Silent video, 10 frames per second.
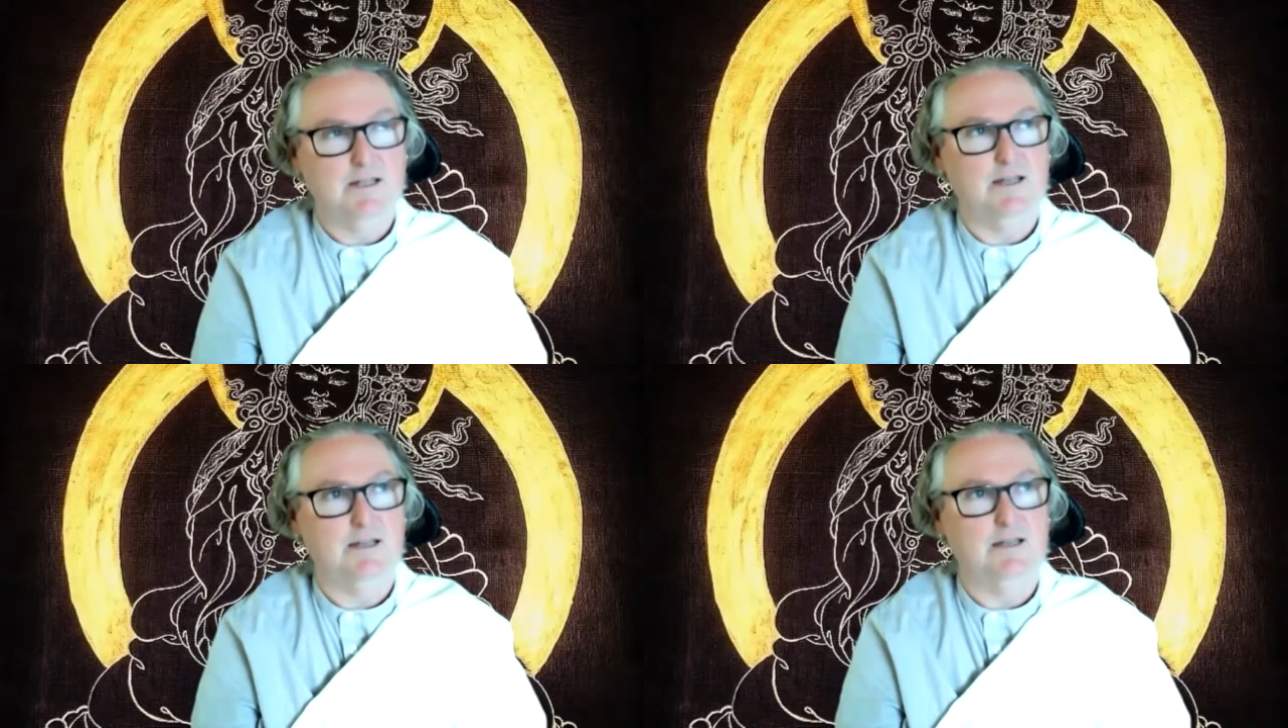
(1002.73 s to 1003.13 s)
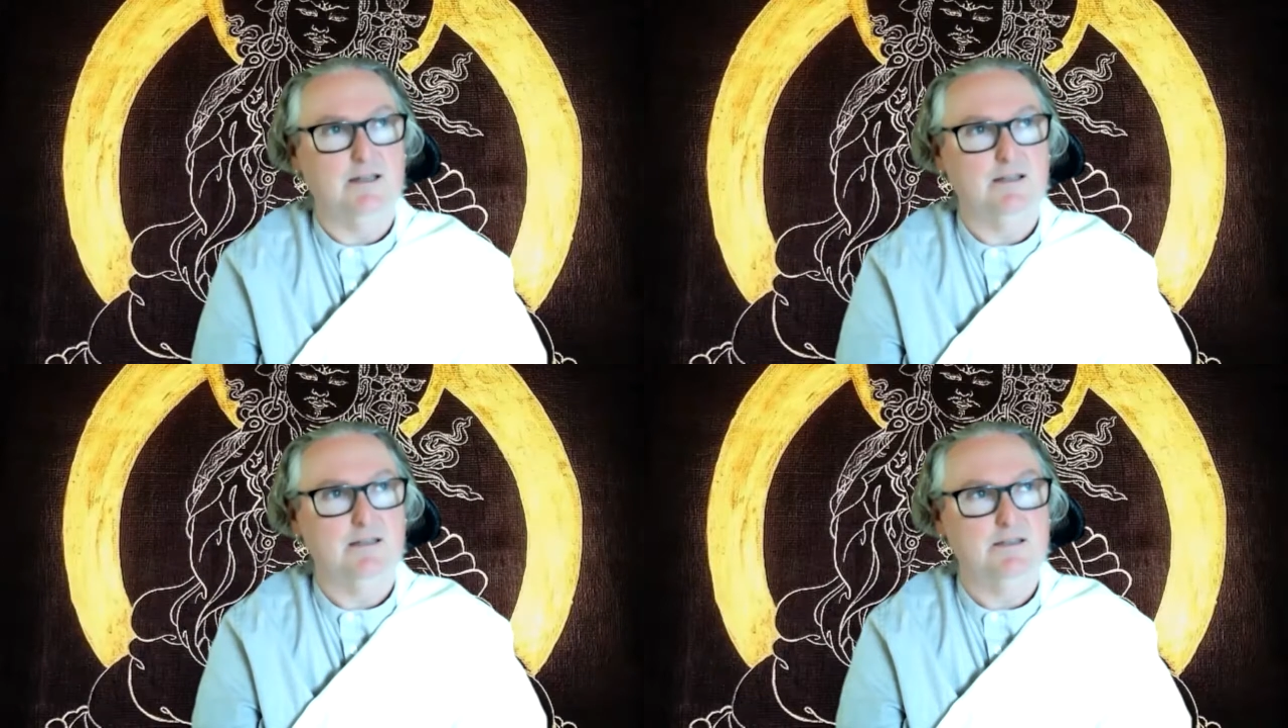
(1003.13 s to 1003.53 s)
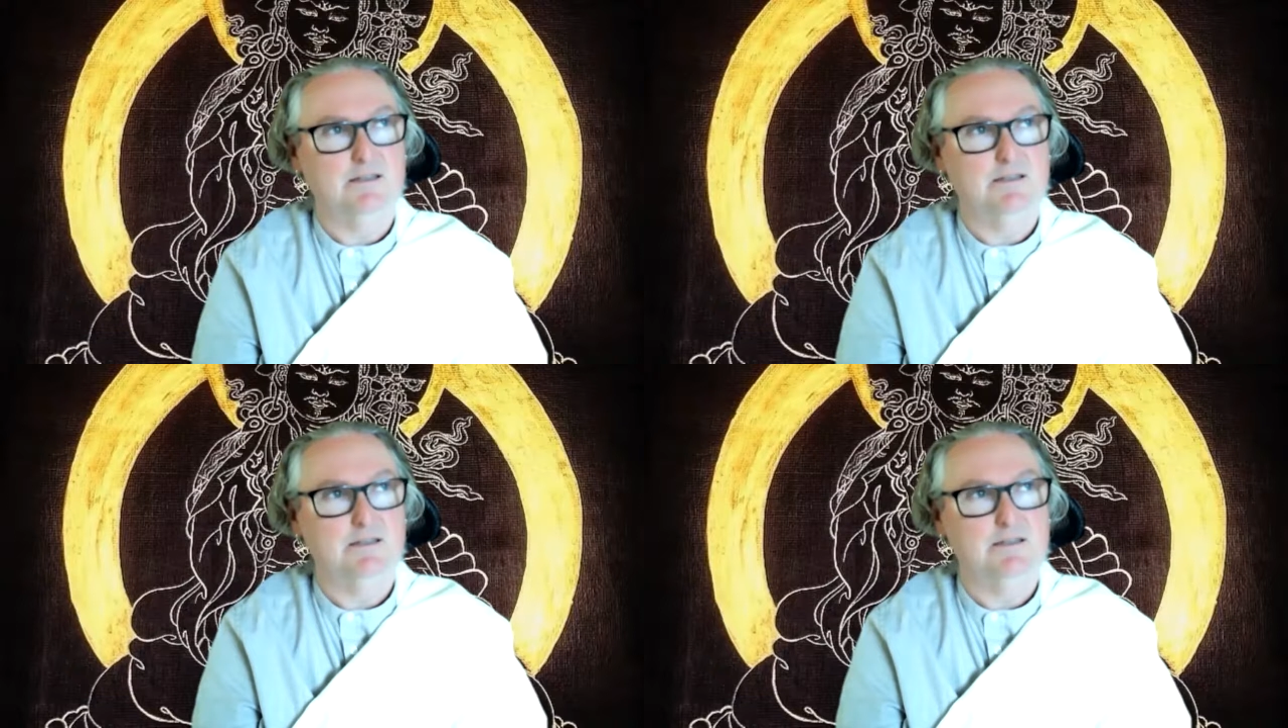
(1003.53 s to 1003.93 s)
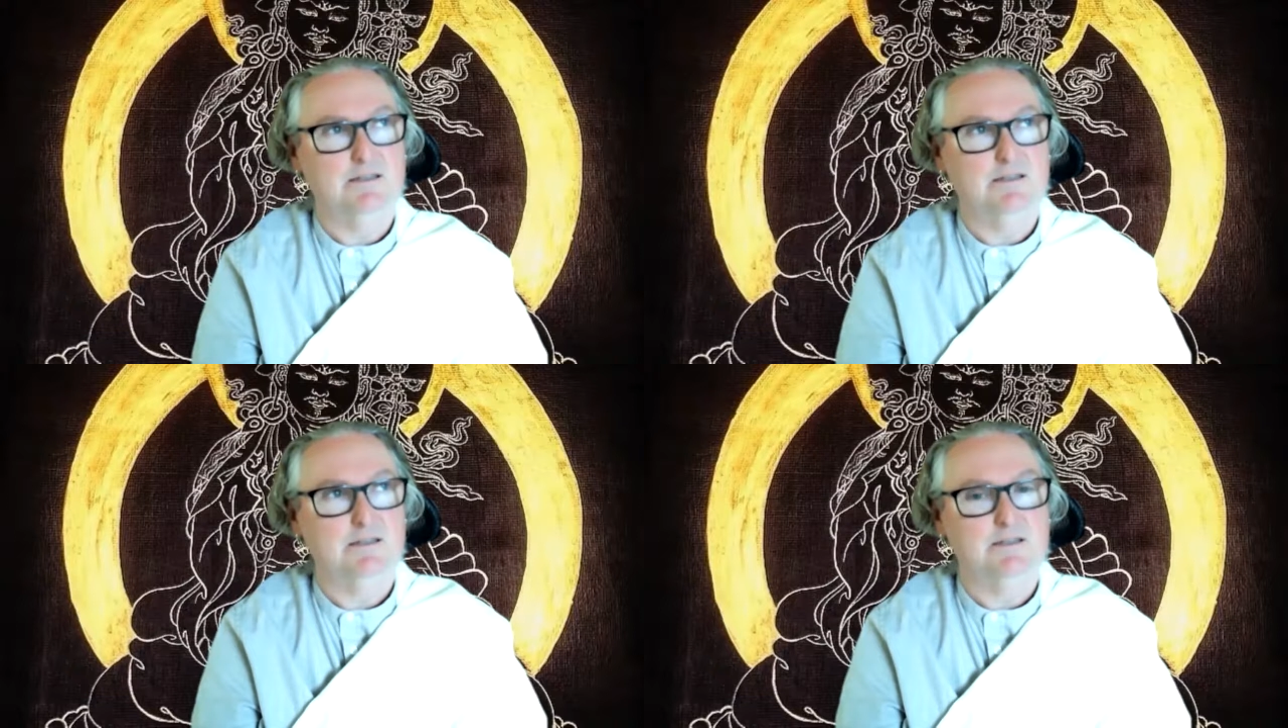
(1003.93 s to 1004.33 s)
the
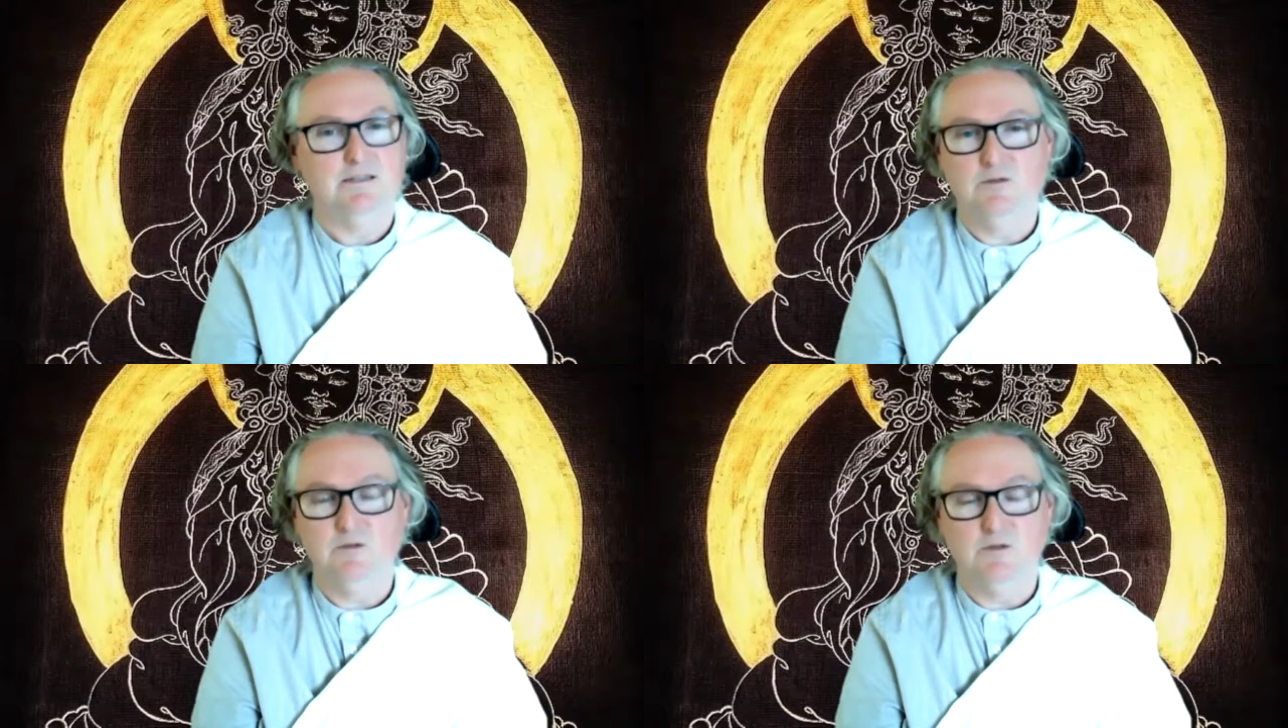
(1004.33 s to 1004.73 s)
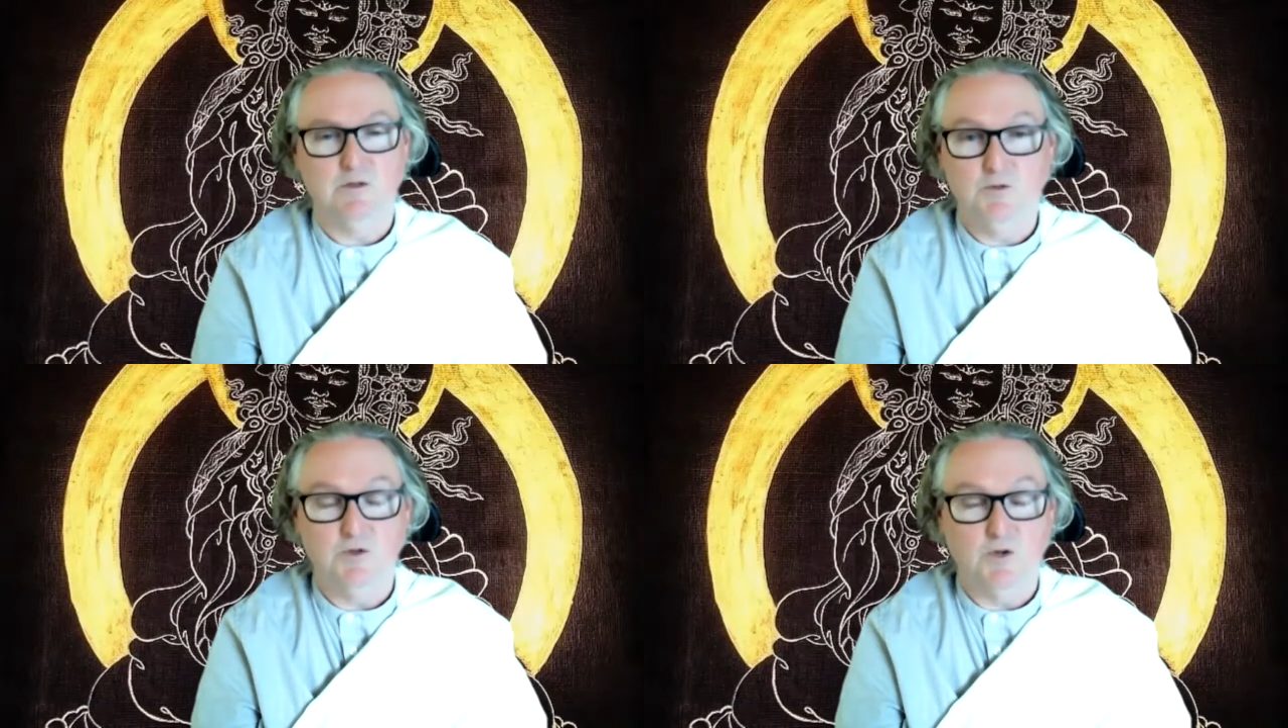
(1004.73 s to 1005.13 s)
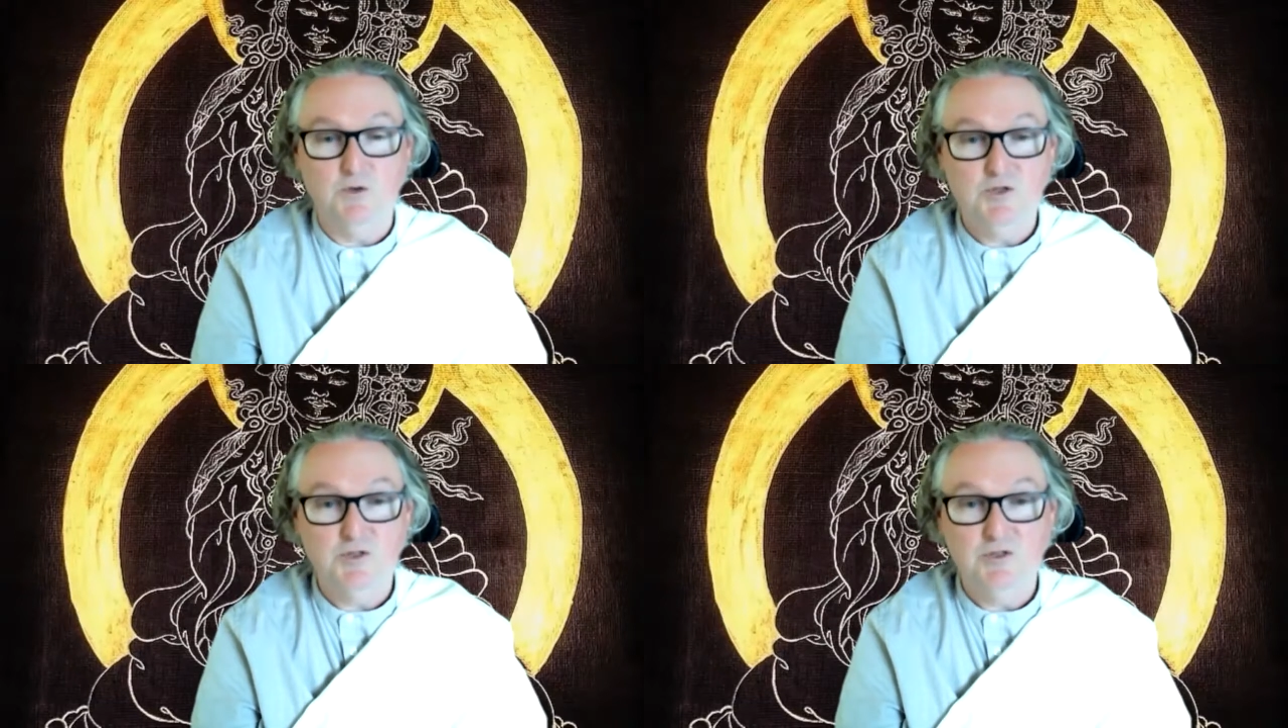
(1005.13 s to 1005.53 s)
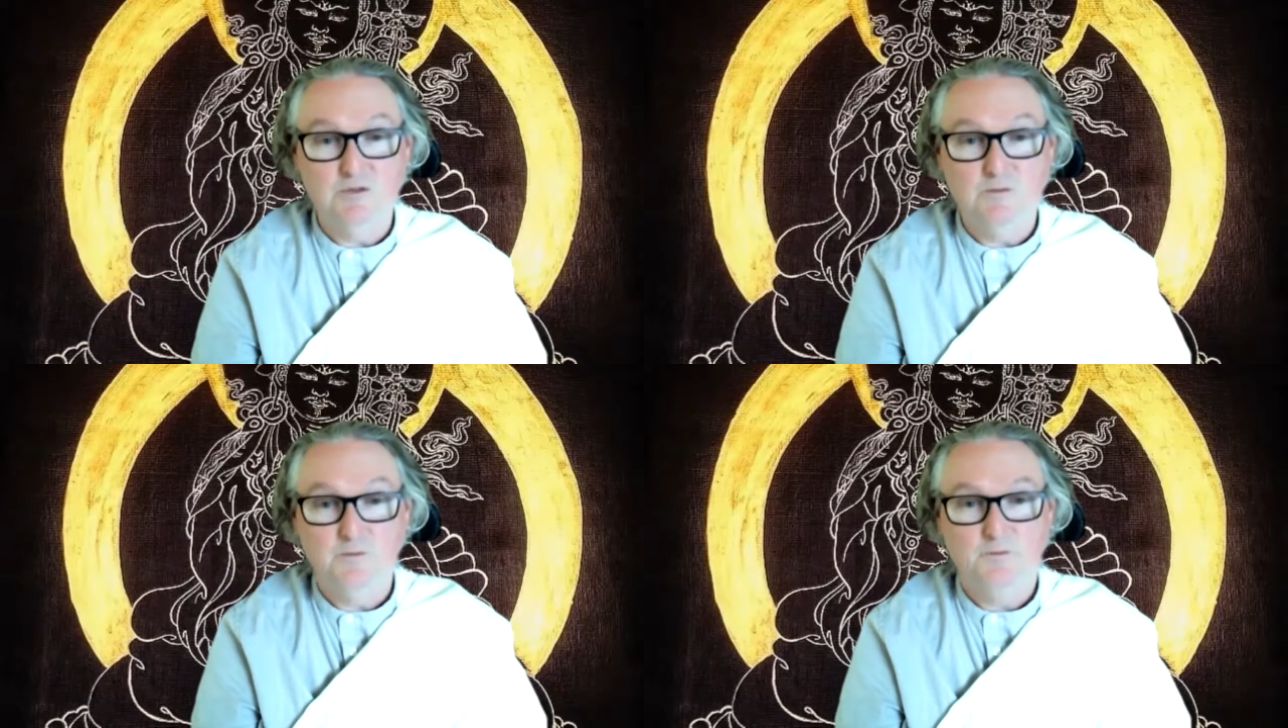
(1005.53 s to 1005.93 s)
ocean,